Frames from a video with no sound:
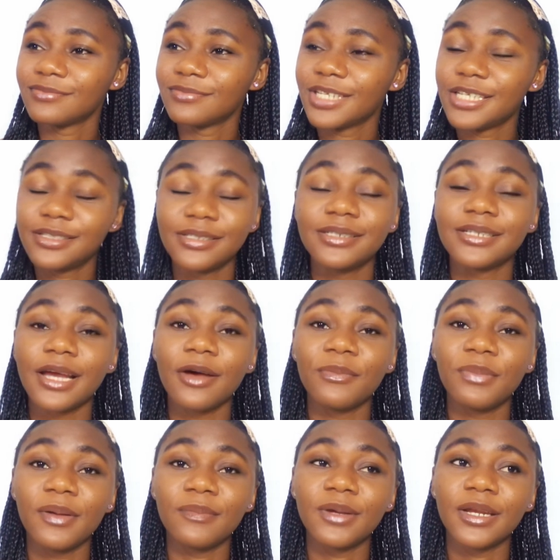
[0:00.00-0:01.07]
it's a down
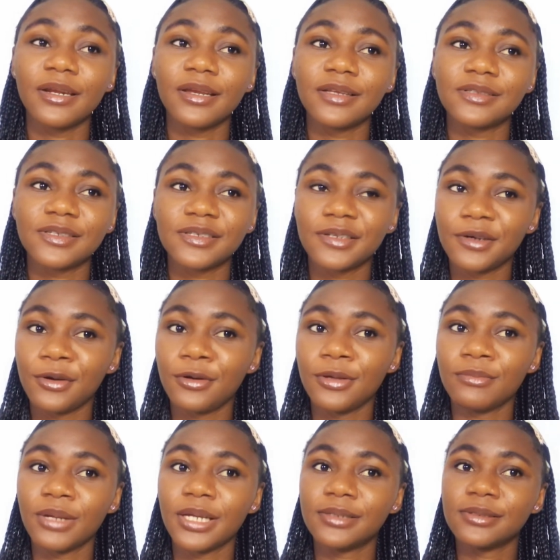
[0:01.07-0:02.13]
payment, it's an
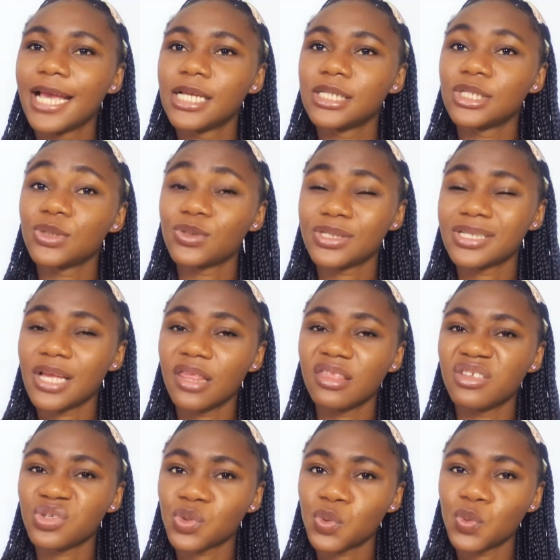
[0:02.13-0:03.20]
agreement. So it's not
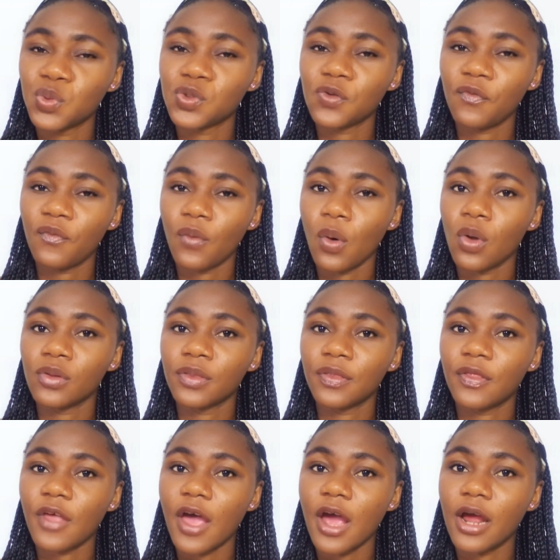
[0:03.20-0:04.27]
the school's fault
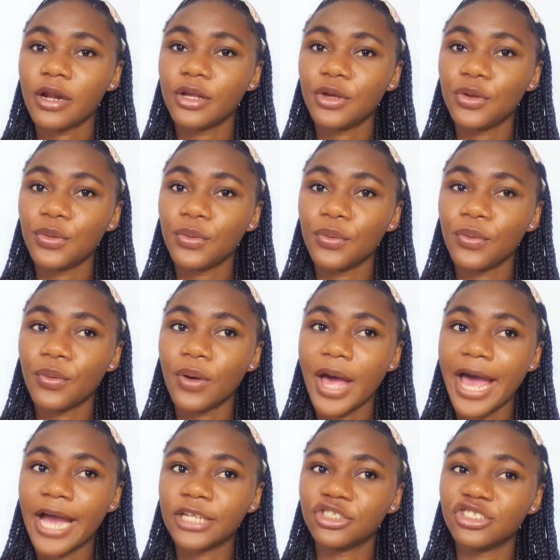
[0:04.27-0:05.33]
that you
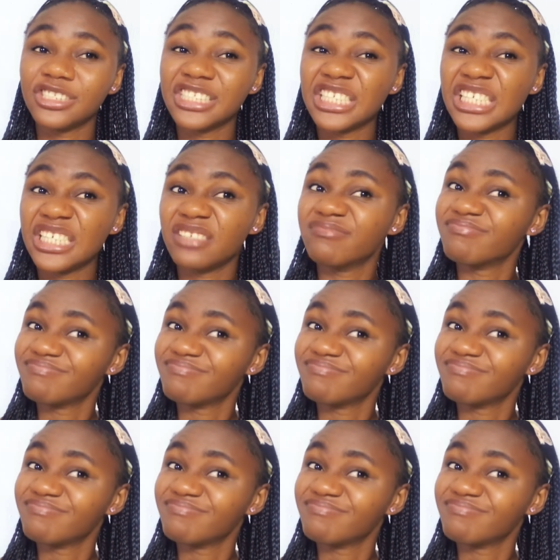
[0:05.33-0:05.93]
actually